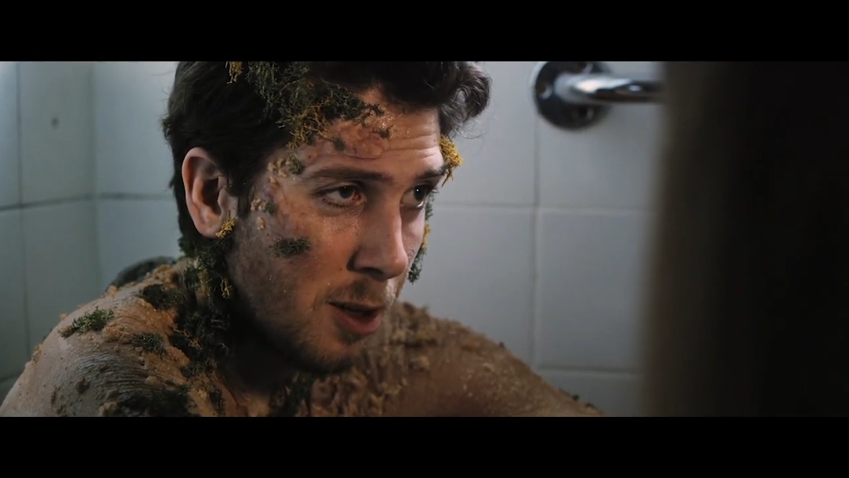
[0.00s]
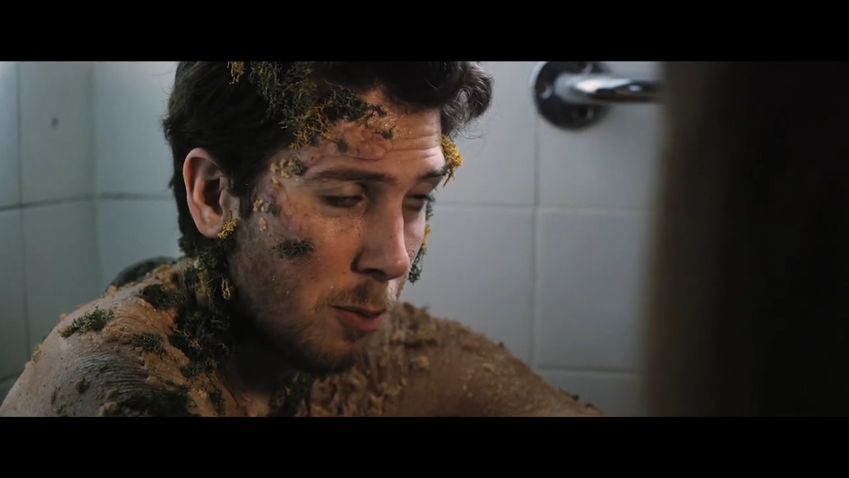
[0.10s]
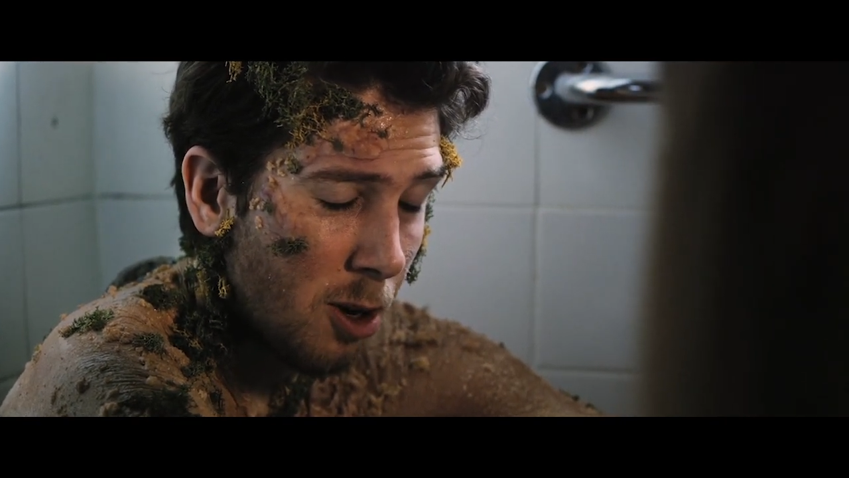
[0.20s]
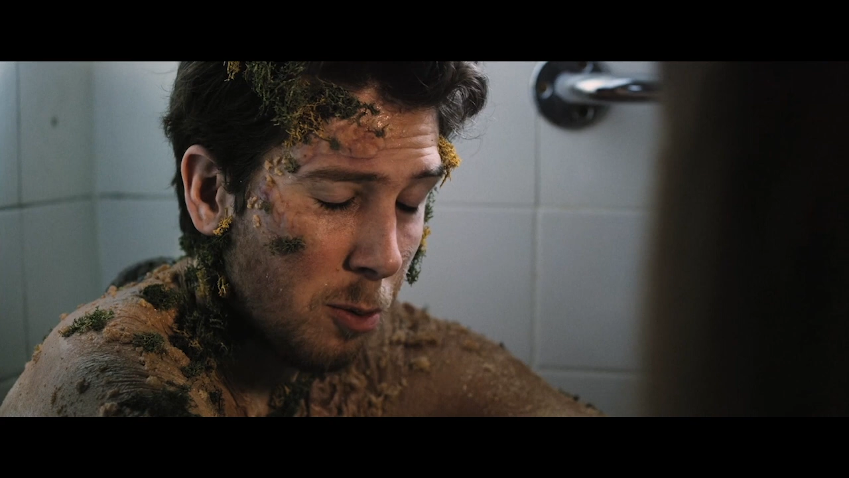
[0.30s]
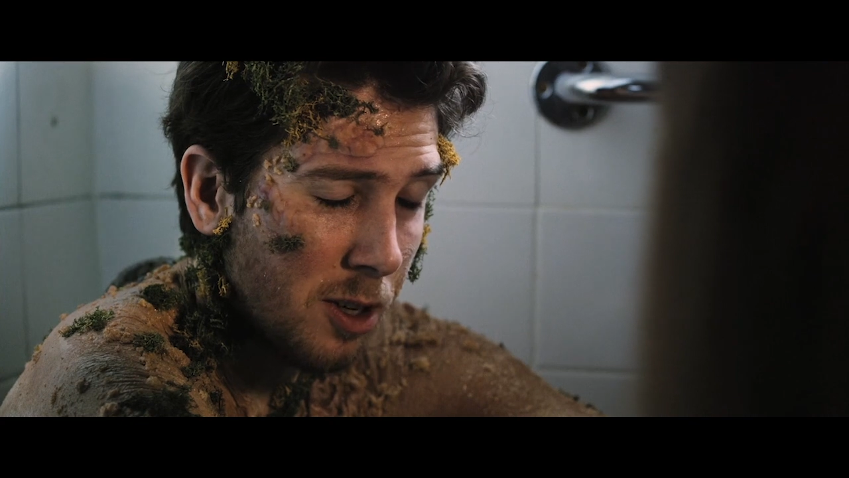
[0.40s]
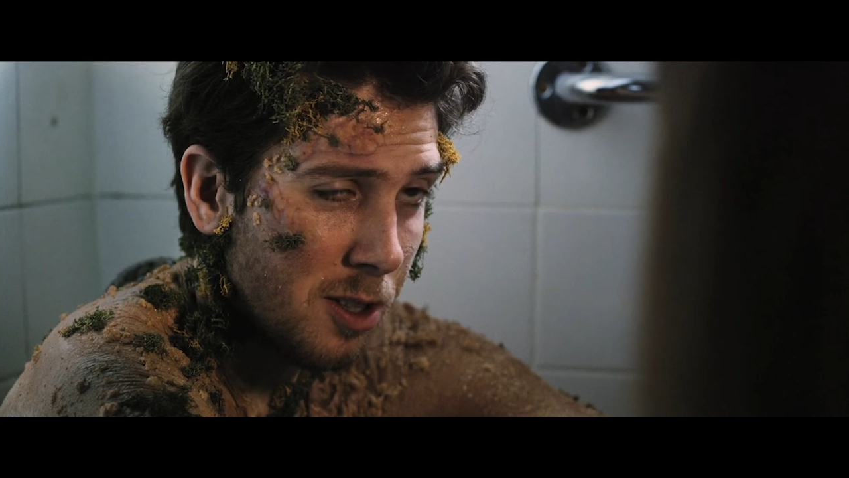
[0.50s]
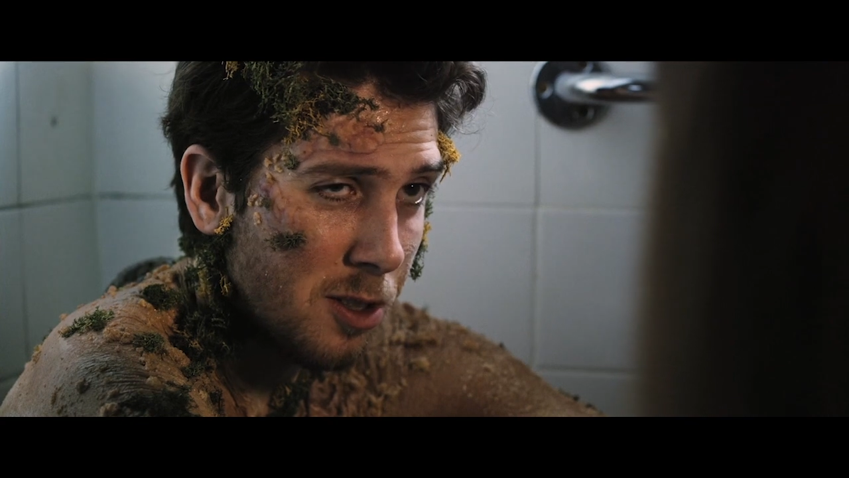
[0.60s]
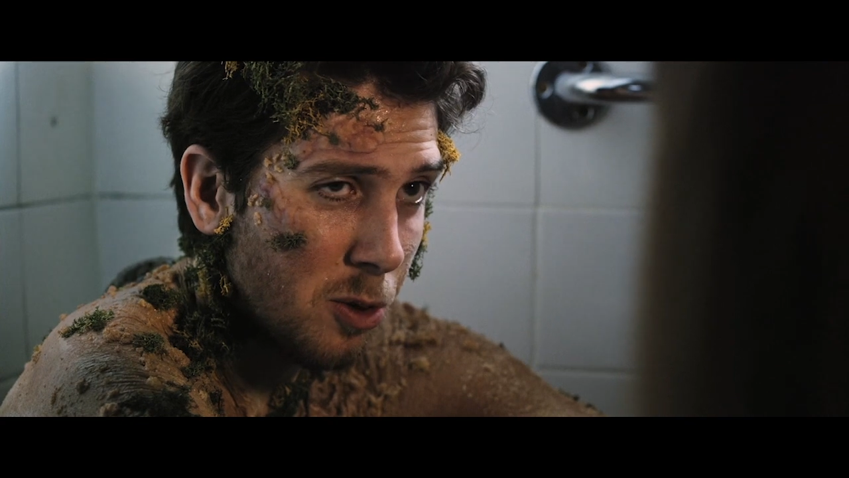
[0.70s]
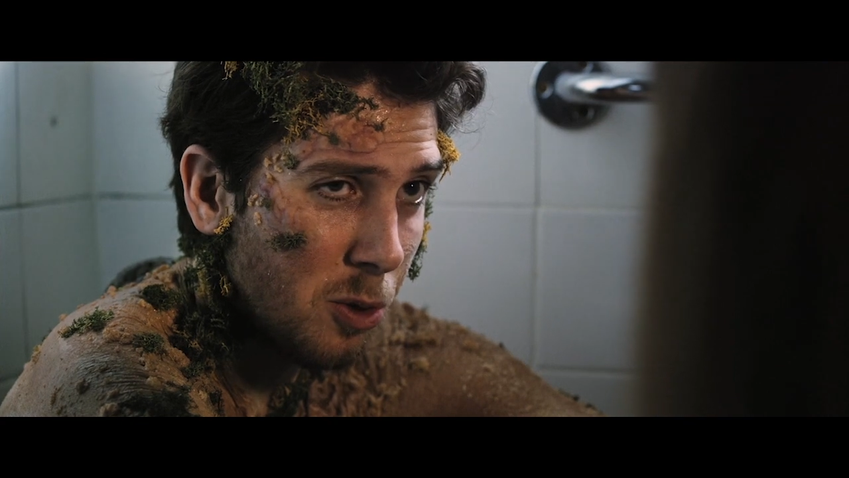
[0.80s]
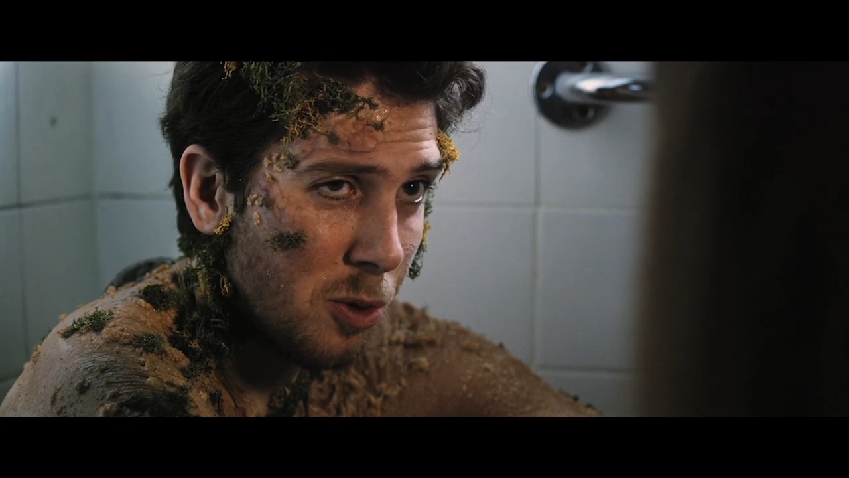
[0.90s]
the park by the
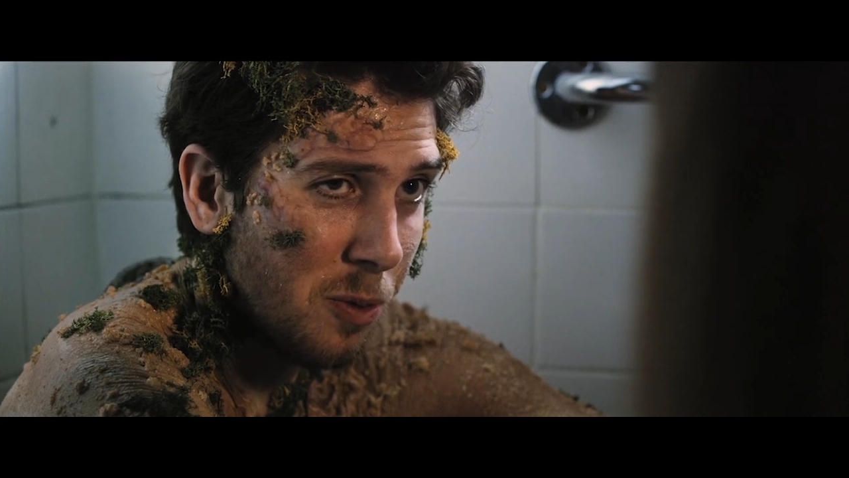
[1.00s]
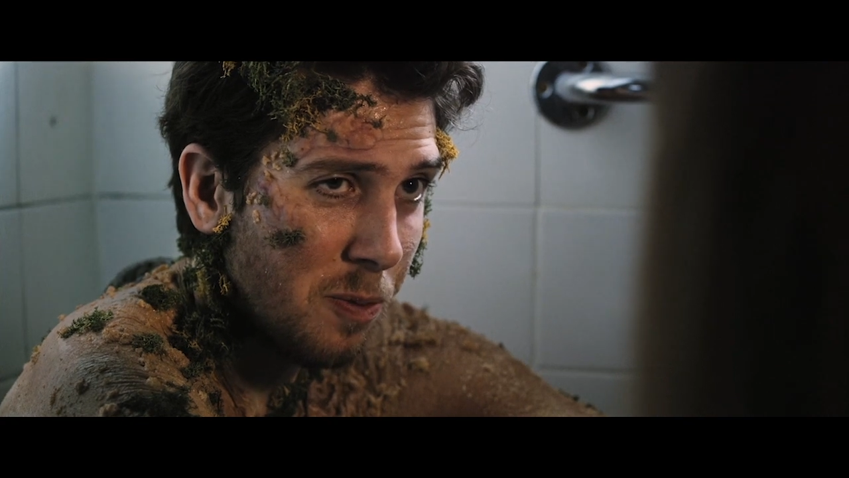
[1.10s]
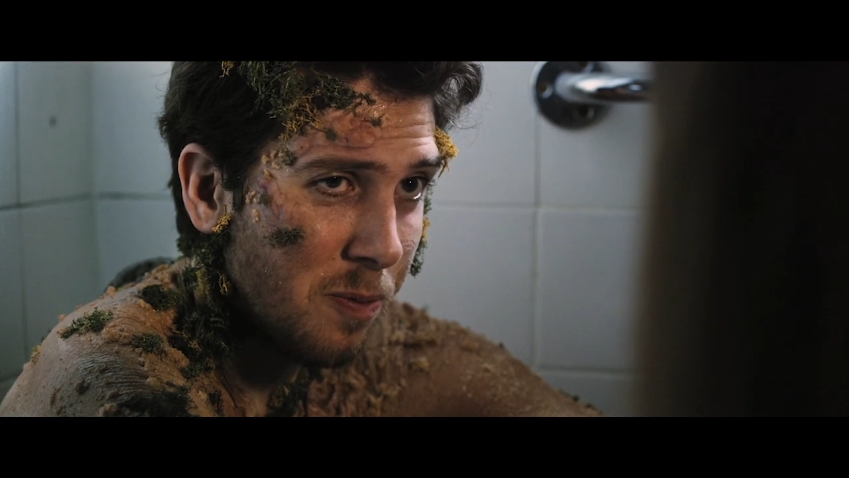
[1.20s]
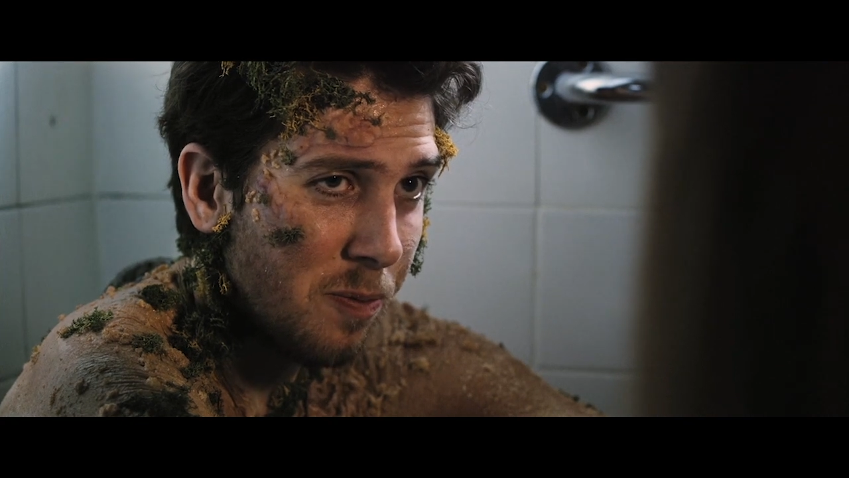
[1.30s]
school.